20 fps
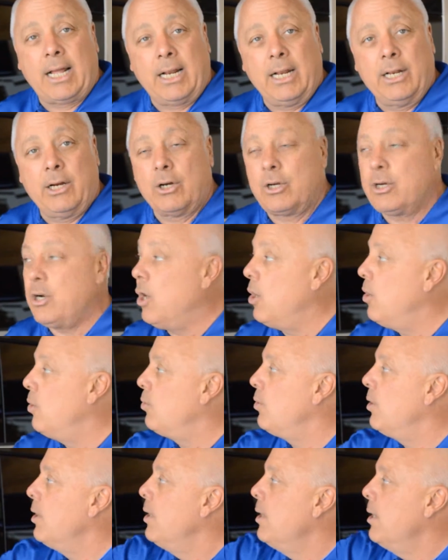clear coat,
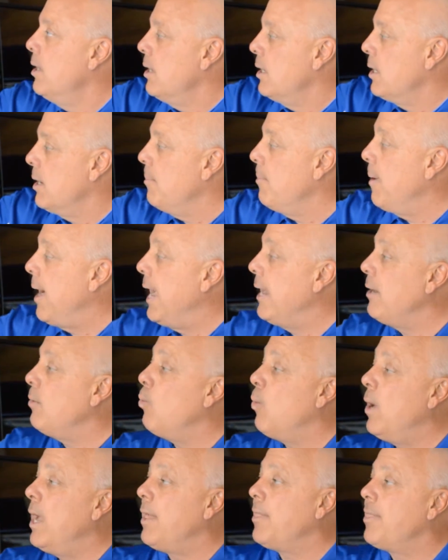
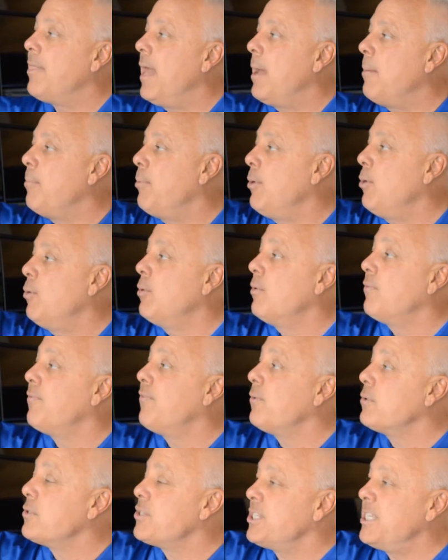combined with that
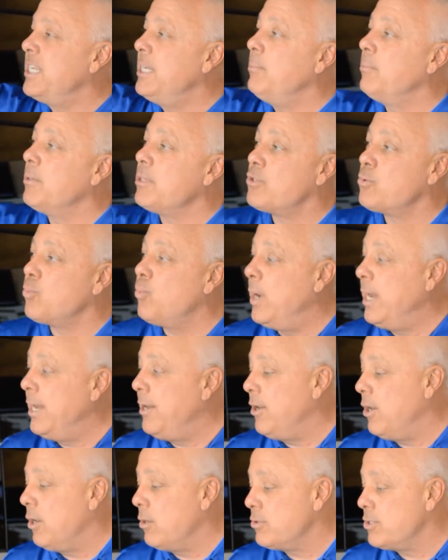beautiful seamless
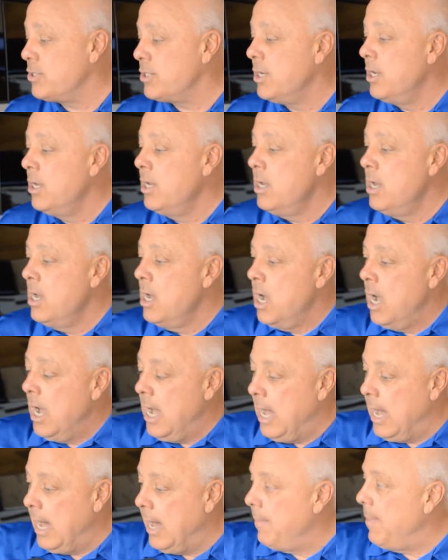windows.
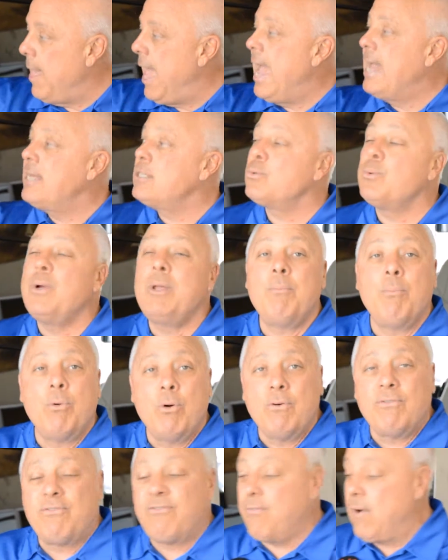As we move